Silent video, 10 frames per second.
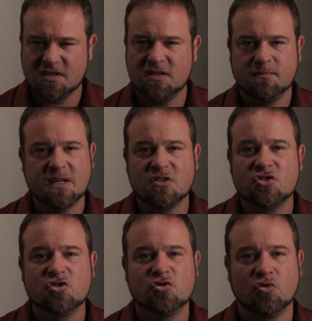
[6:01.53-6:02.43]
just be
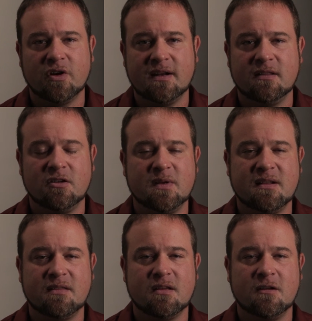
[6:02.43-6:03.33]
destroyed. There'd be
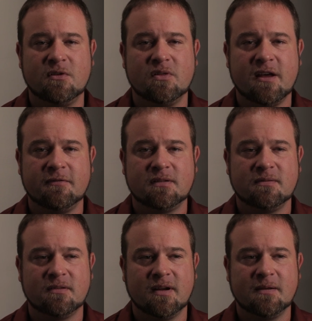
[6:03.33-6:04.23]
nothing of you left,
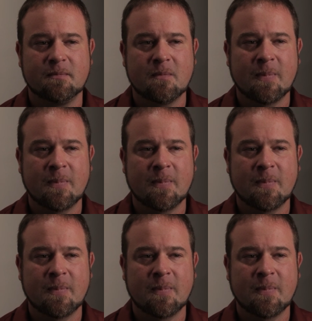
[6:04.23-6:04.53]
all right?